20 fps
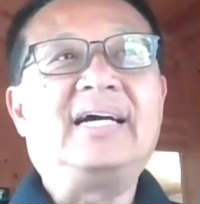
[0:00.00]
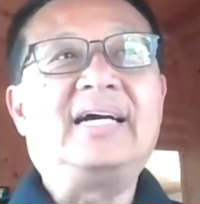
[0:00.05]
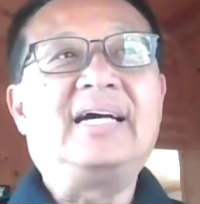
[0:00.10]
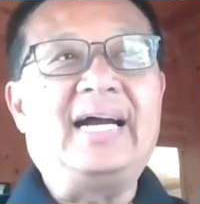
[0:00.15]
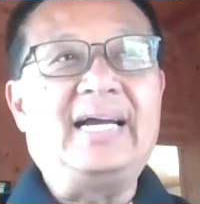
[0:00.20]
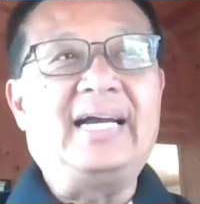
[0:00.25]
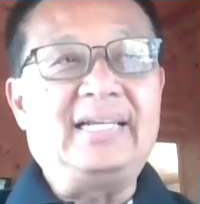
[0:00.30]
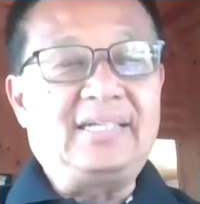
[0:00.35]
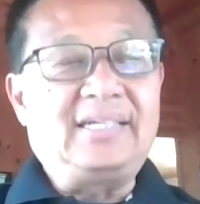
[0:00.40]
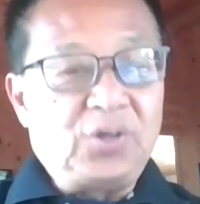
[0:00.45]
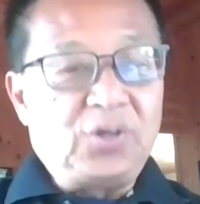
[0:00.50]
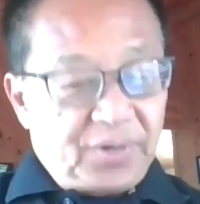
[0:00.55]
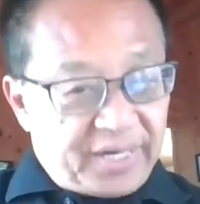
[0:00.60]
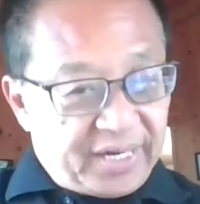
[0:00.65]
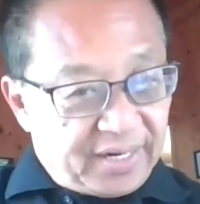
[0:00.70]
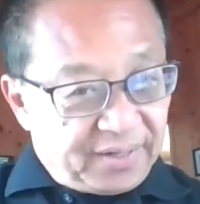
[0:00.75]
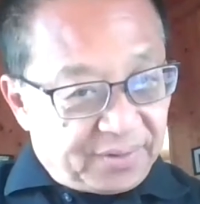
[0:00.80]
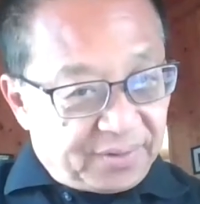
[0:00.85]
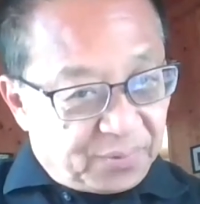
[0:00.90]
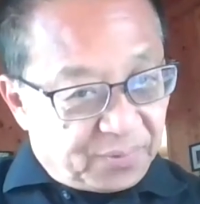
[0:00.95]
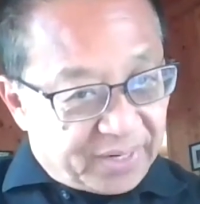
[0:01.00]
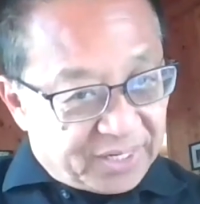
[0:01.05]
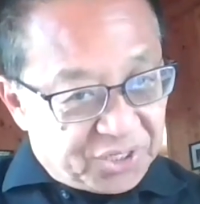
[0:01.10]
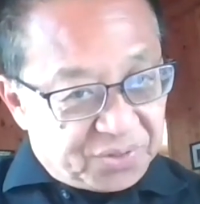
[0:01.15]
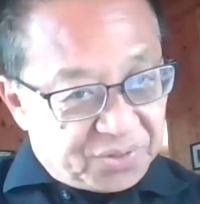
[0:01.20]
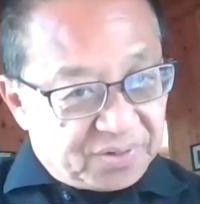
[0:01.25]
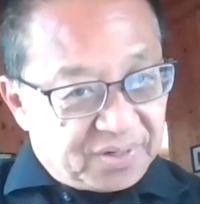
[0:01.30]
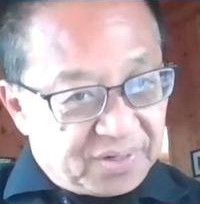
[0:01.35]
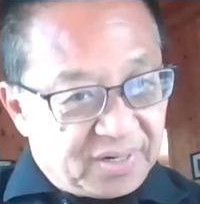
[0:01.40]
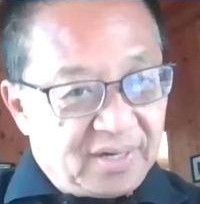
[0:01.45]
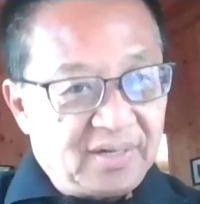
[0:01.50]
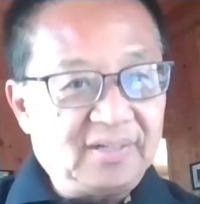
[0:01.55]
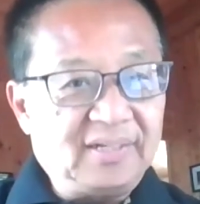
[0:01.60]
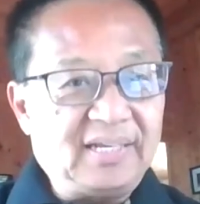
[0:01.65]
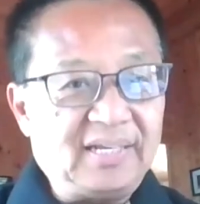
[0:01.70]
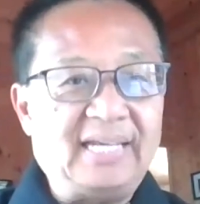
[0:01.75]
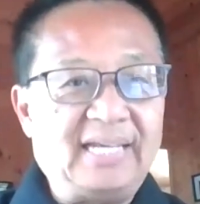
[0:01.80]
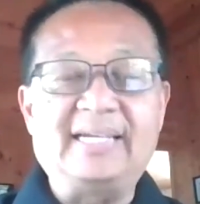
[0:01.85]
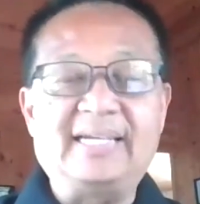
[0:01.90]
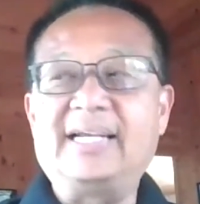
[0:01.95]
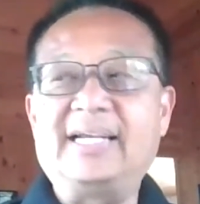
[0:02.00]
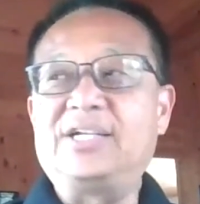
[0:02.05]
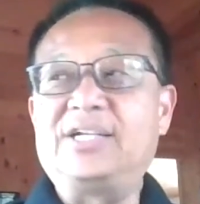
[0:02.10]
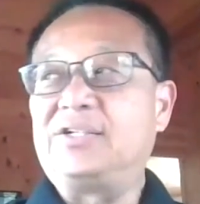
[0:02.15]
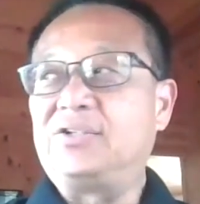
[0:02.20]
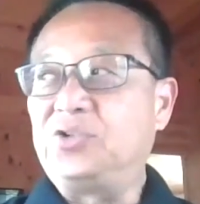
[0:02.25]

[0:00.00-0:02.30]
I took care of the restaurant and then I